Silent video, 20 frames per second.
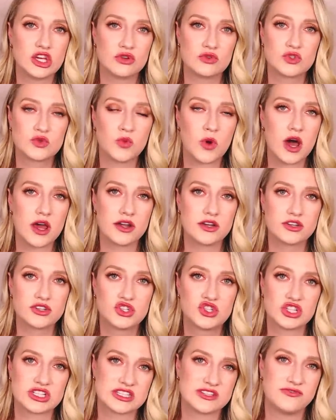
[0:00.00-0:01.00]
those
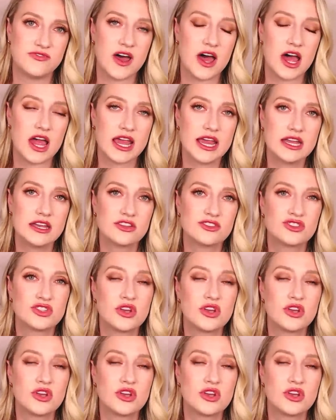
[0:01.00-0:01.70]
waters just fine.